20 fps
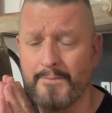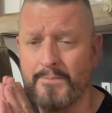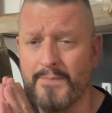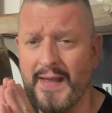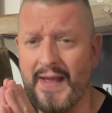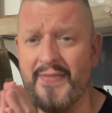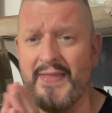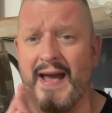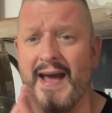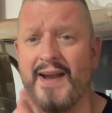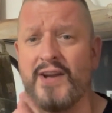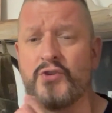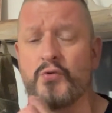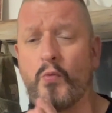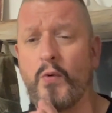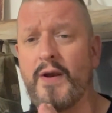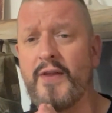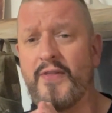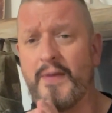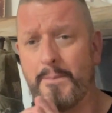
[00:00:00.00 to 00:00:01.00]
And that is
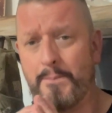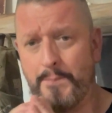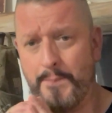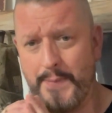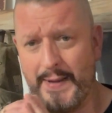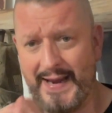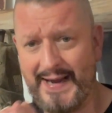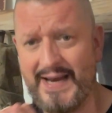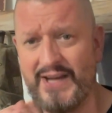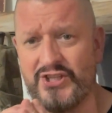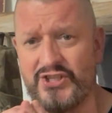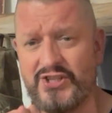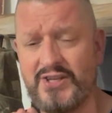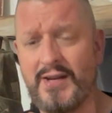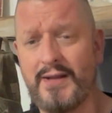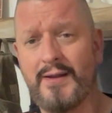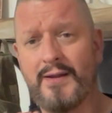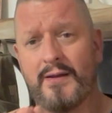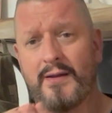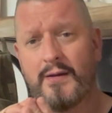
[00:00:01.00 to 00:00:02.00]
one of the biggest
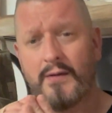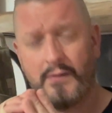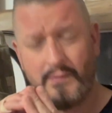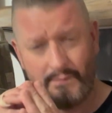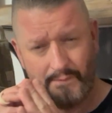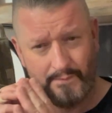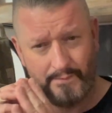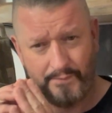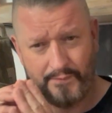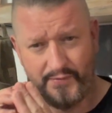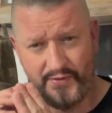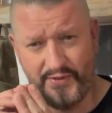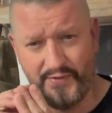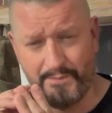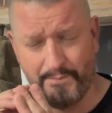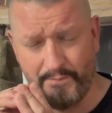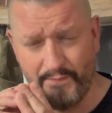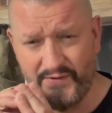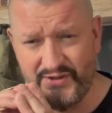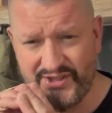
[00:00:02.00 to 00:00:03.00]

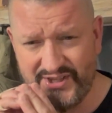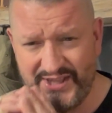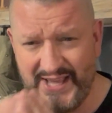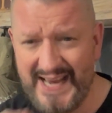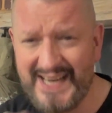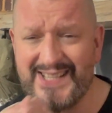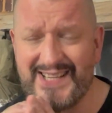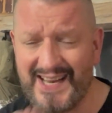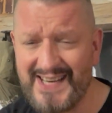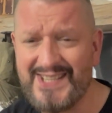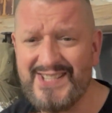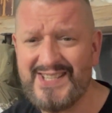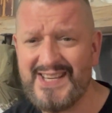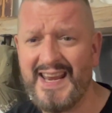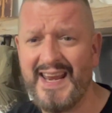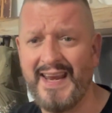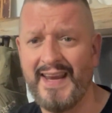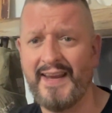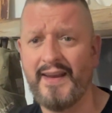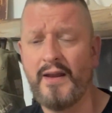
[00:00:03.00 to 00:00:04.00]
things I
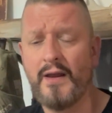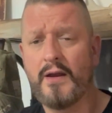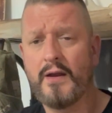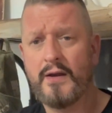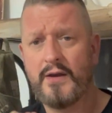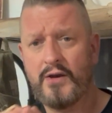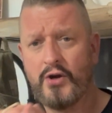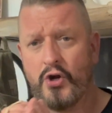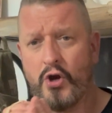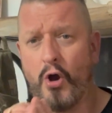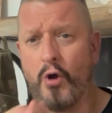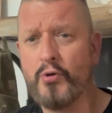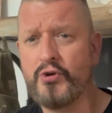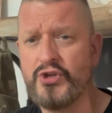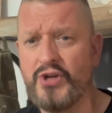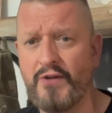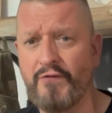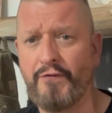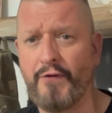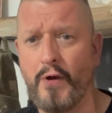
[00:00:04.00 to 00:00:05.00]
see
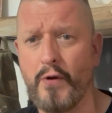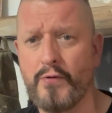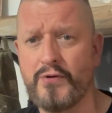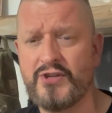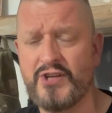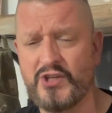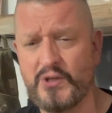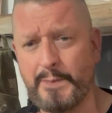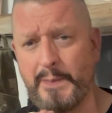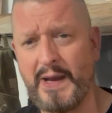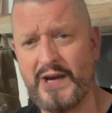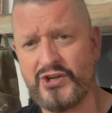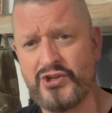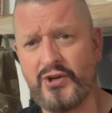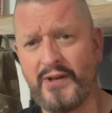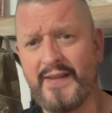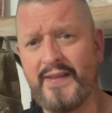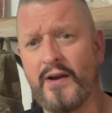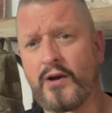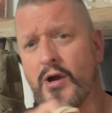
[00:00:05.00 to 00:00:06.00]
coaching folks,
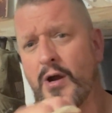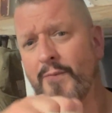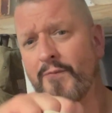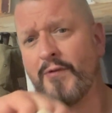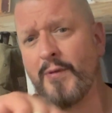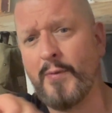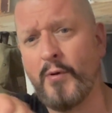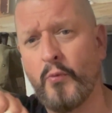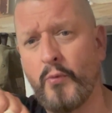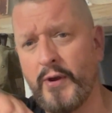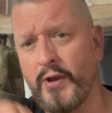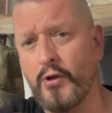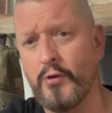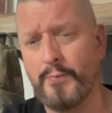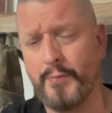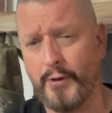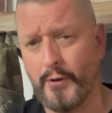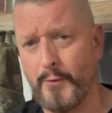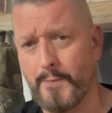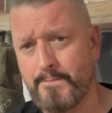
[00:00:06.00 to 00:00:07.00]
especially that come from a wheel
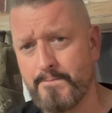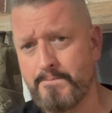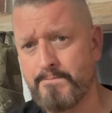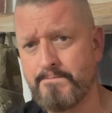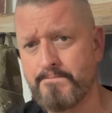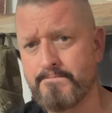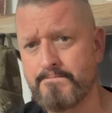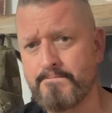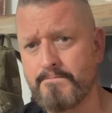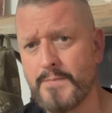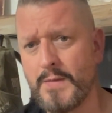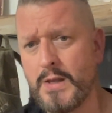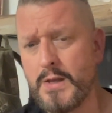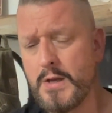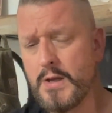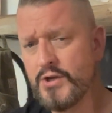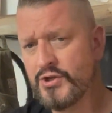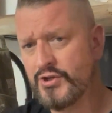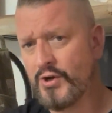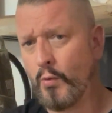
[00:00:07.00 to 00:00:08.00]
bow.
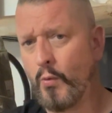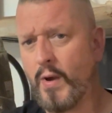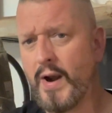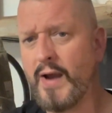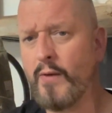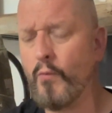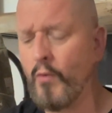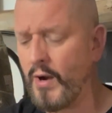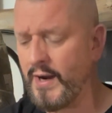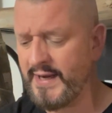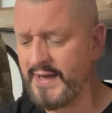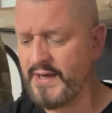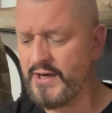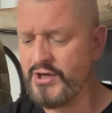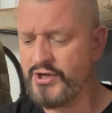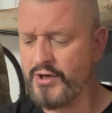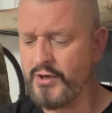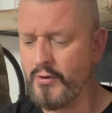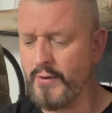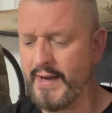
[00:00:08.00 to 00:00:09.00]
So what I want you to
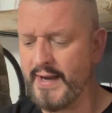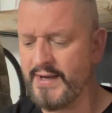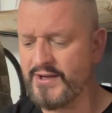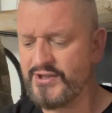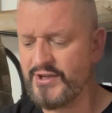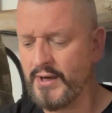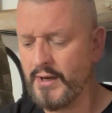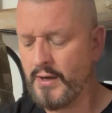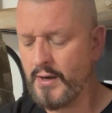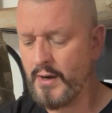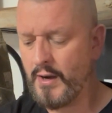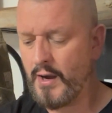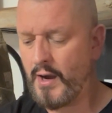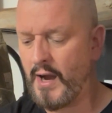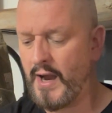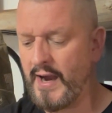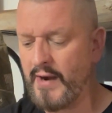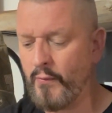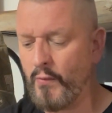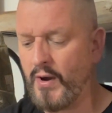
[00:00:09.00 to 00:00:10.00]
do is,
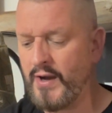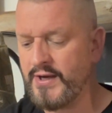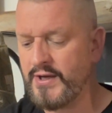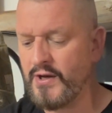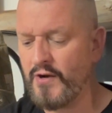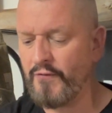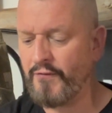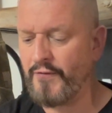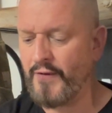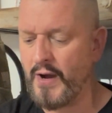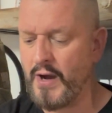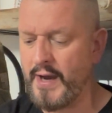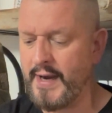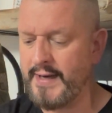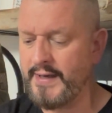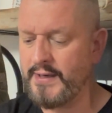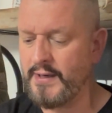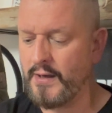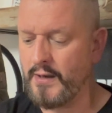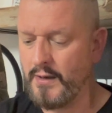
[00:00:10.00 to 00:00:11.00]
I want you to
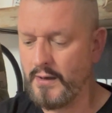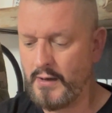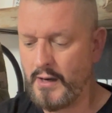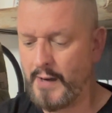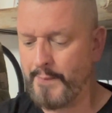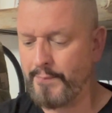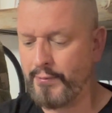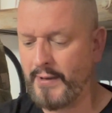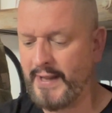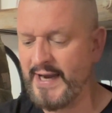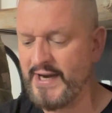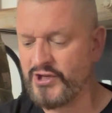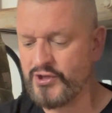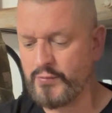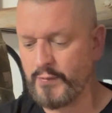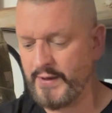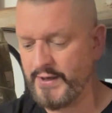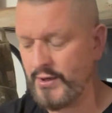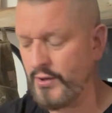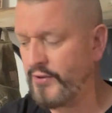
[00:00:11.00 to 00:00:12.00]
find a place
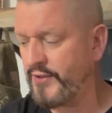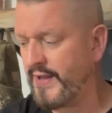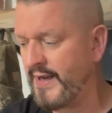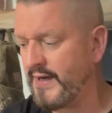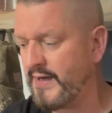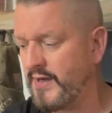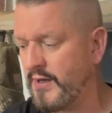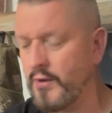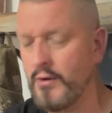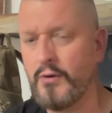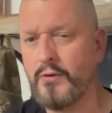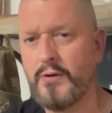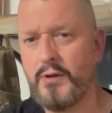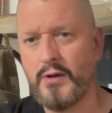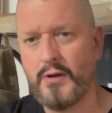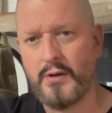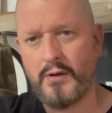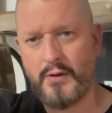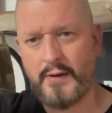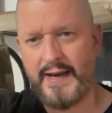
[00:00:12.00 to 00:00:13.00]
where you think you'd
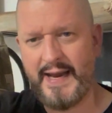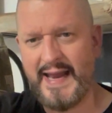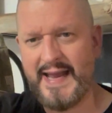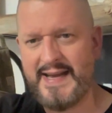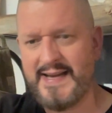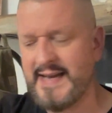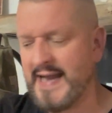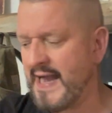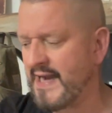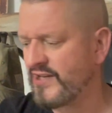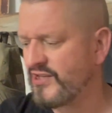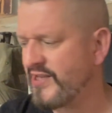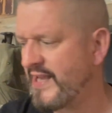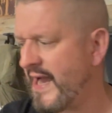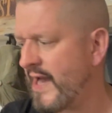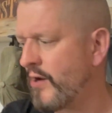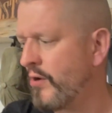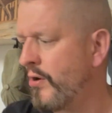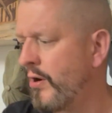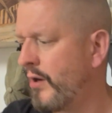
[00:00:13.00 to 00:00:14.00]
index
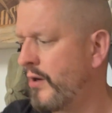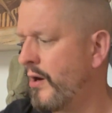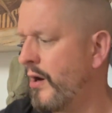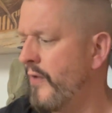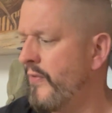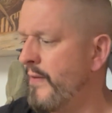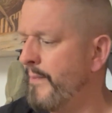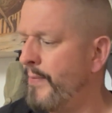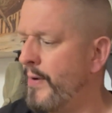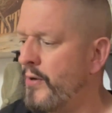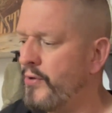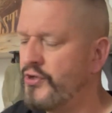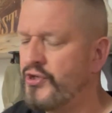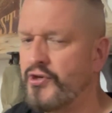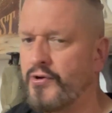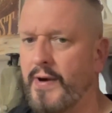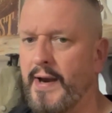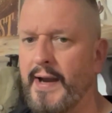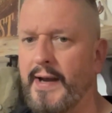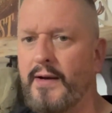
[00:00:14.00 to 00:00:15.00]
that hook on the
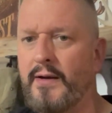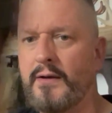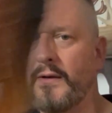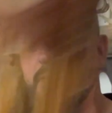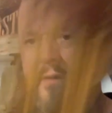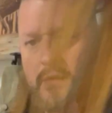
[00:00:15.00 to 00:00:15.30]
bowstring.